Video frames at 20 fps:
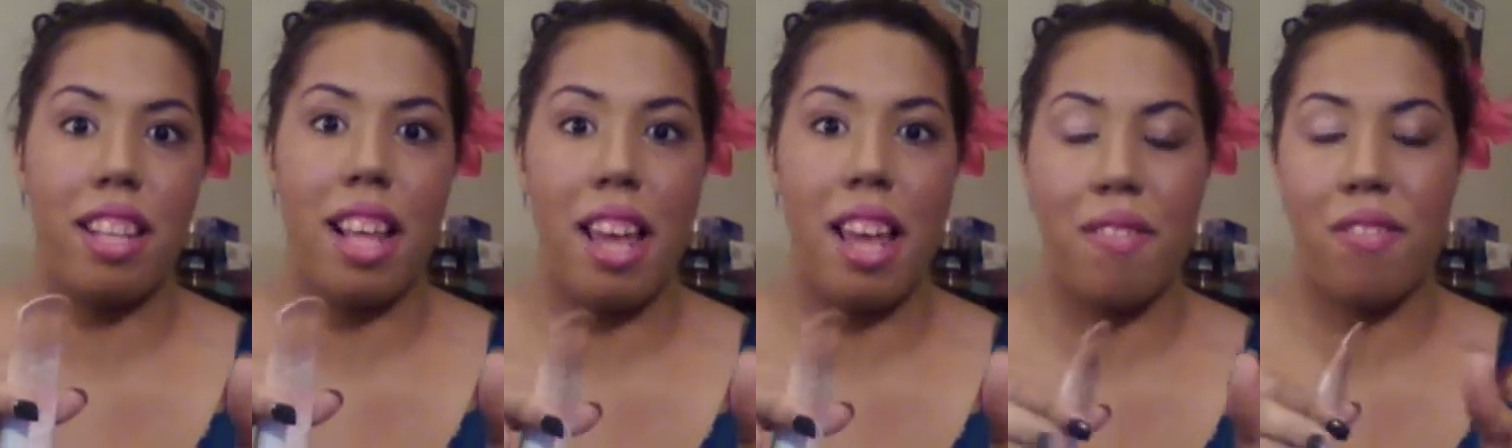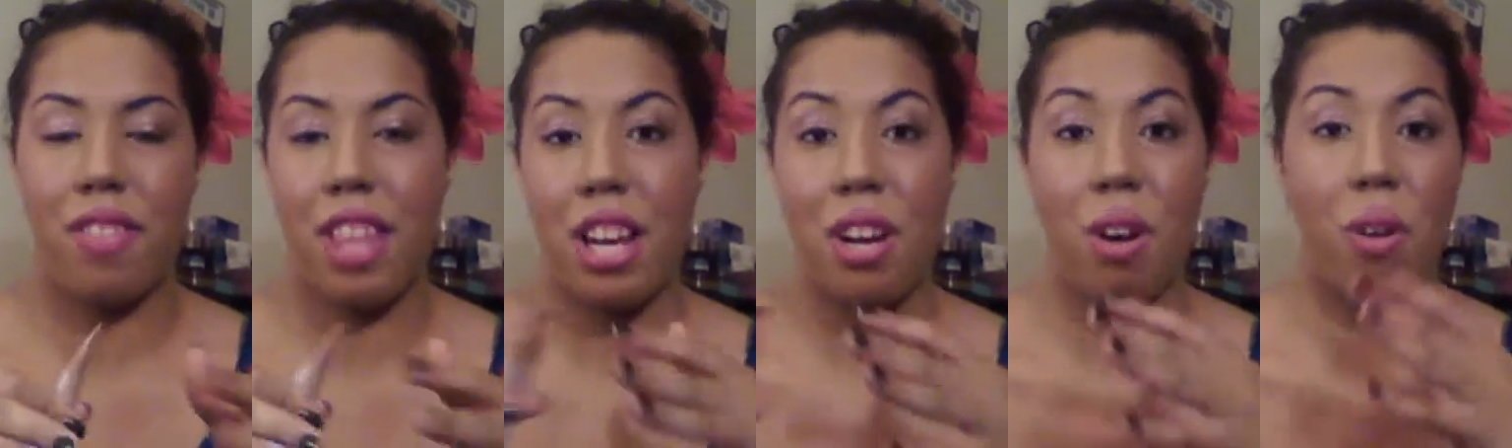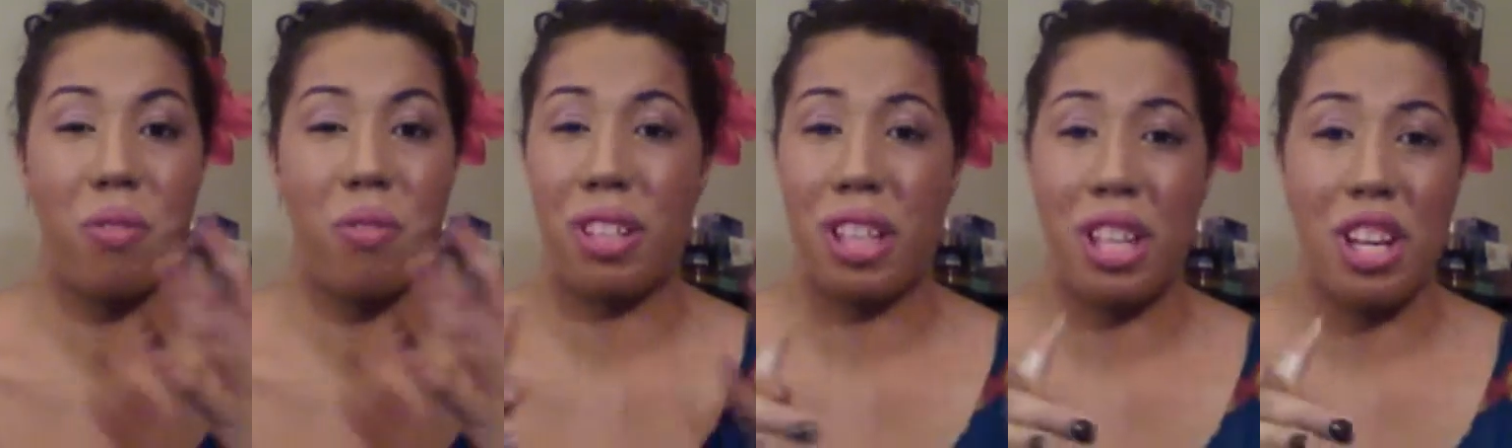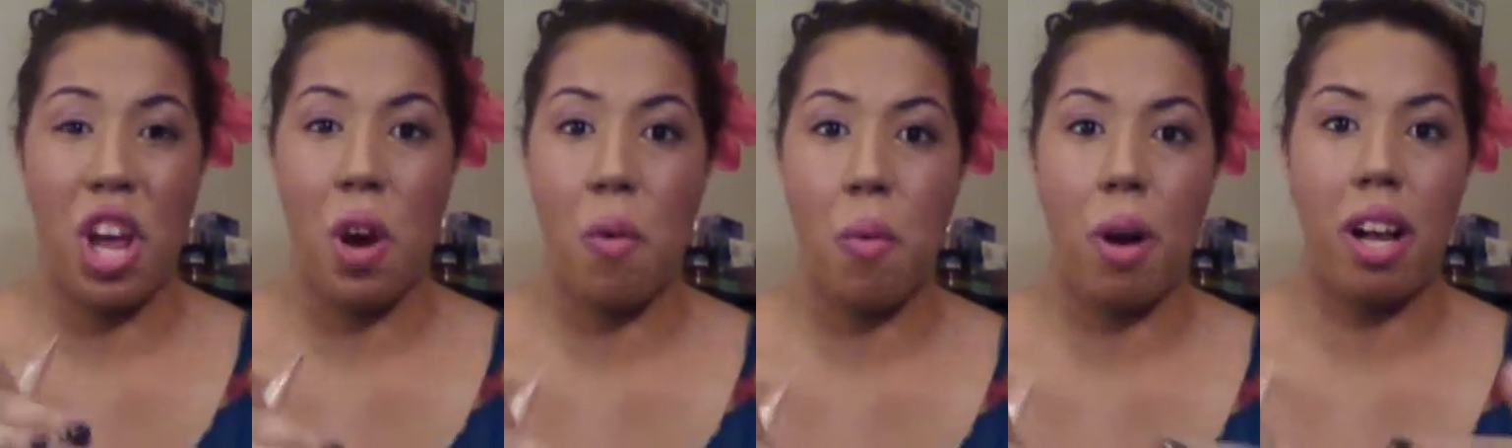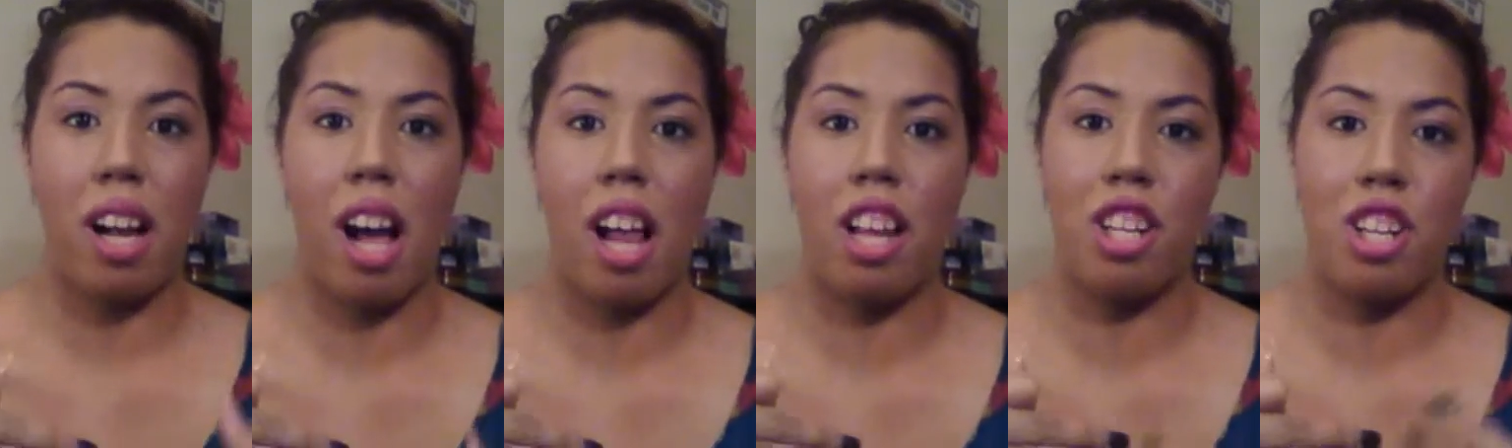if they don't really know
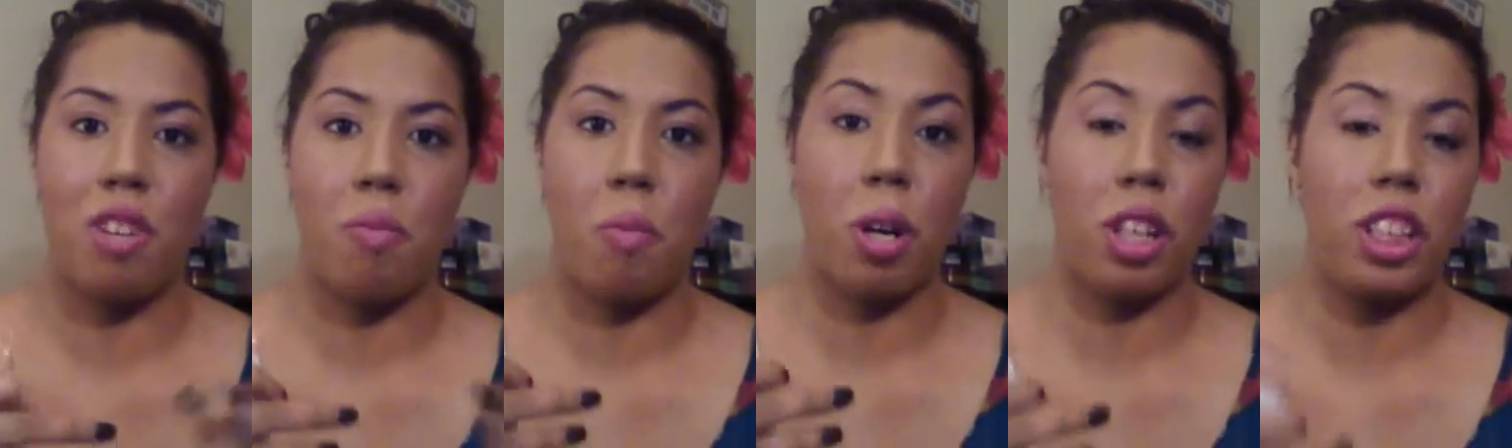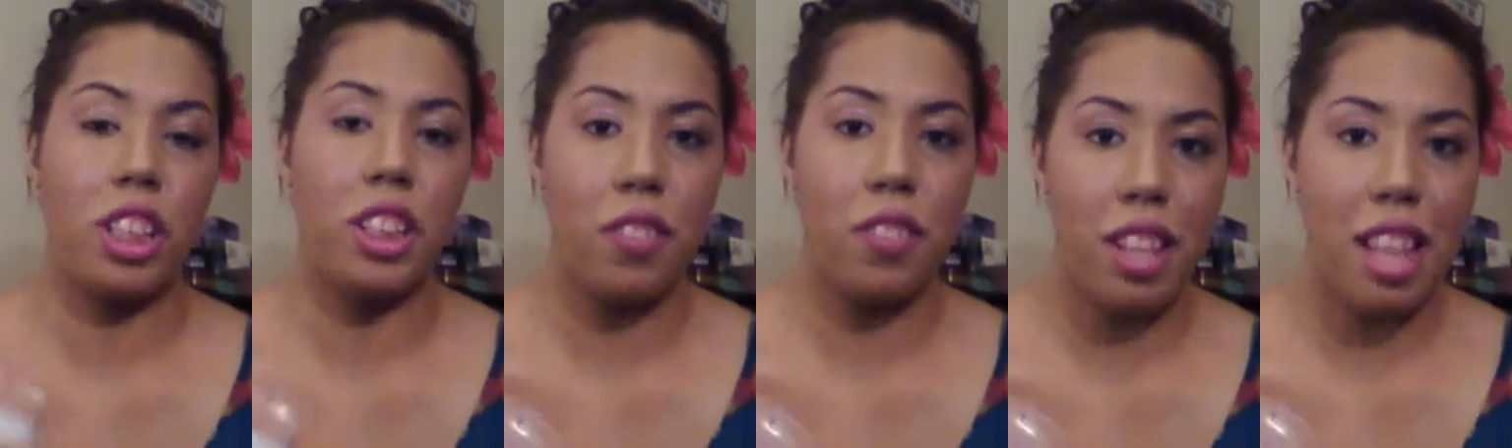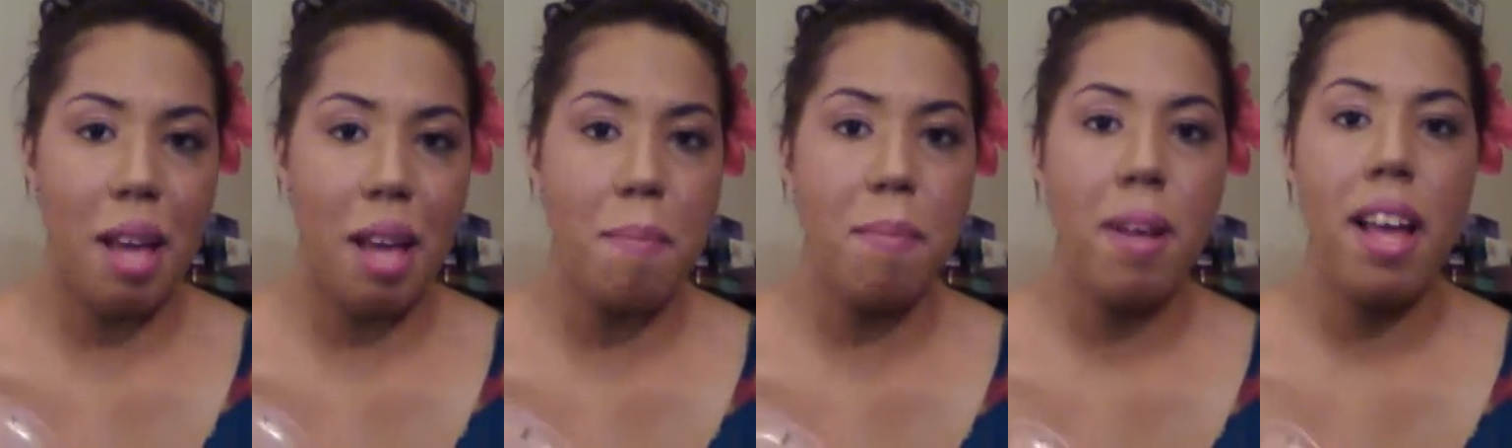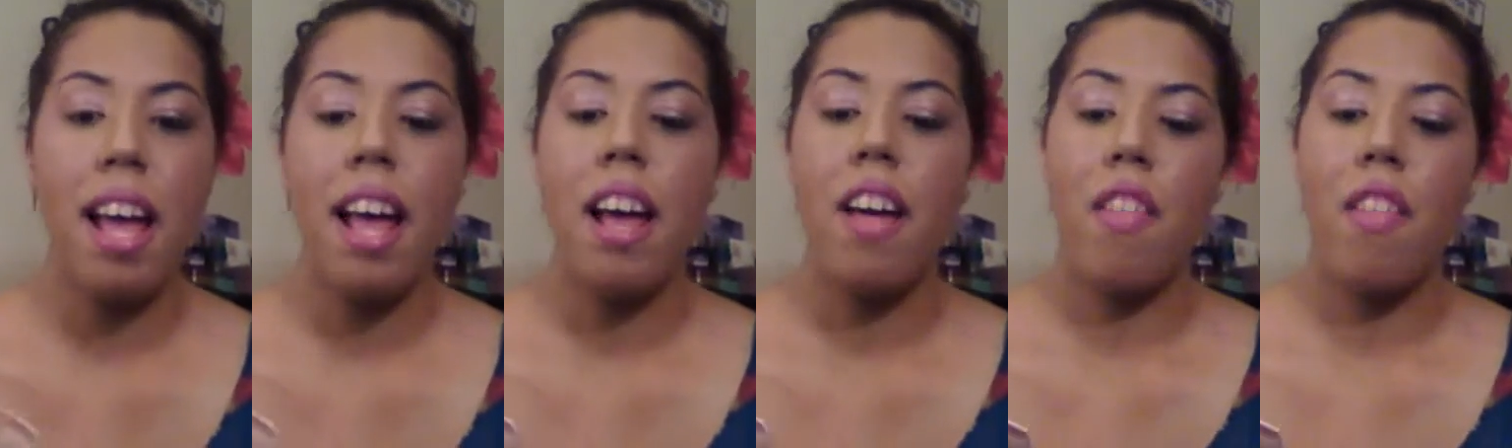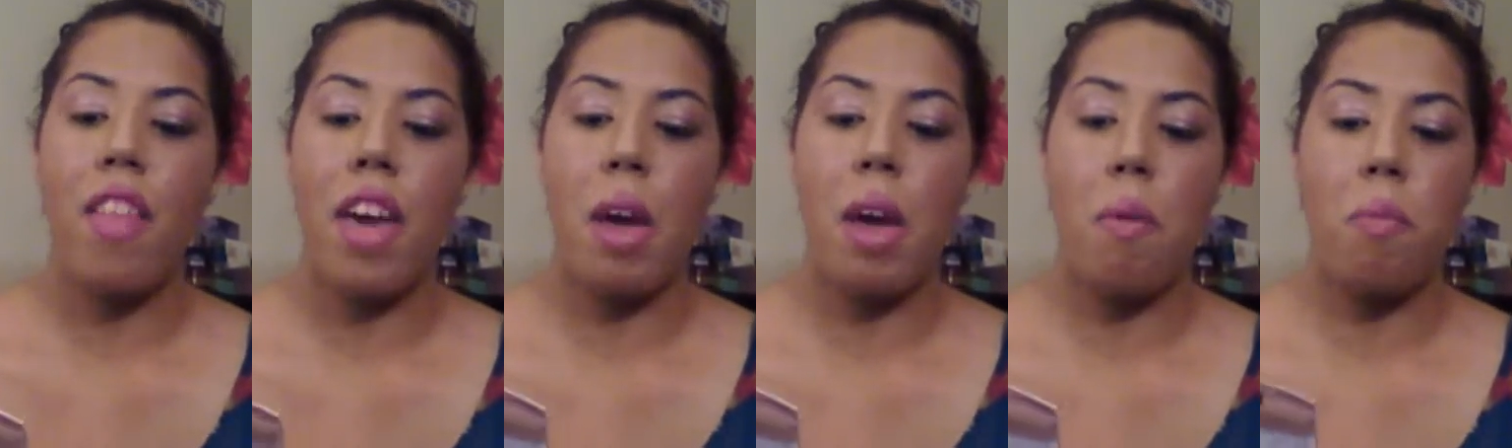what color works for them,
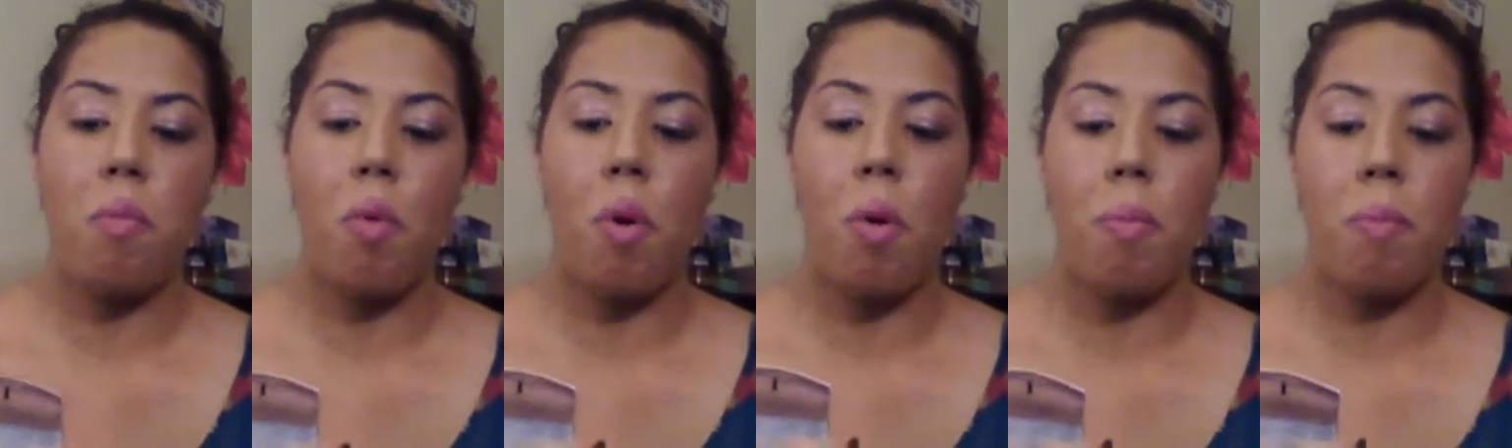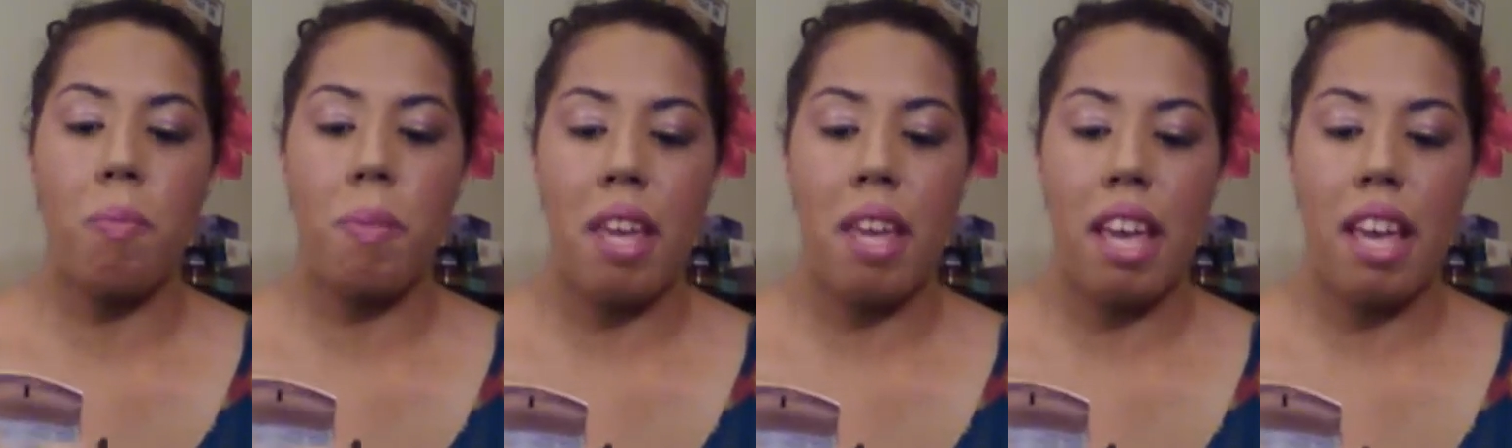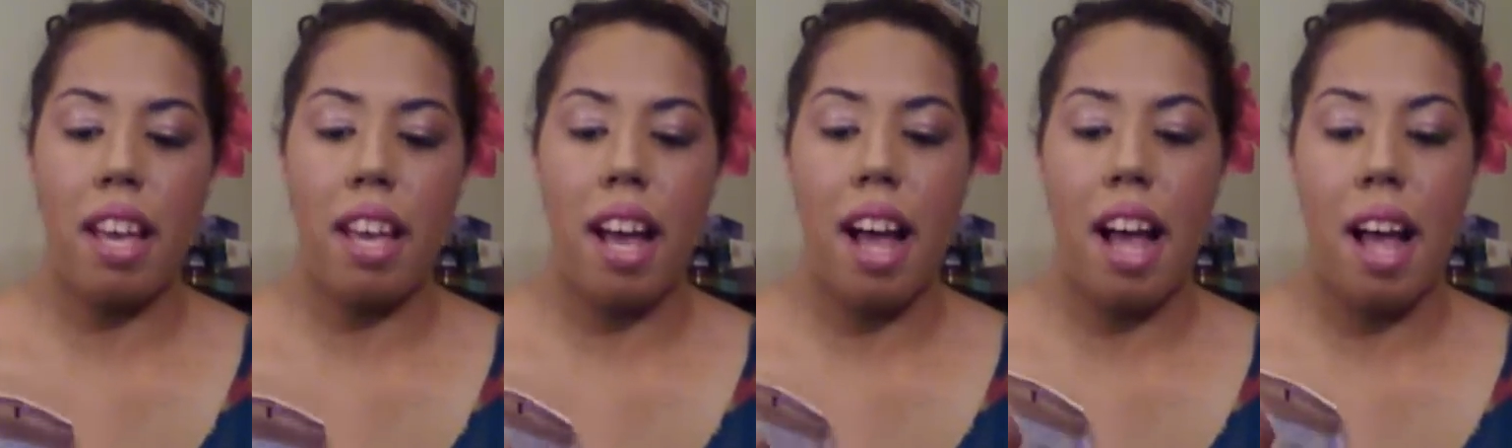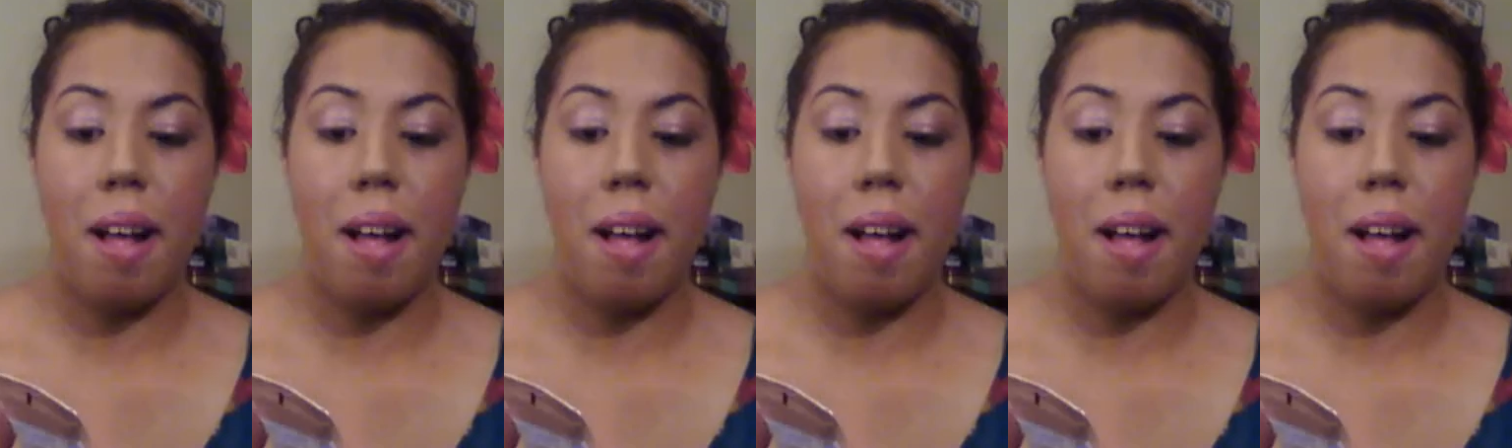they won't be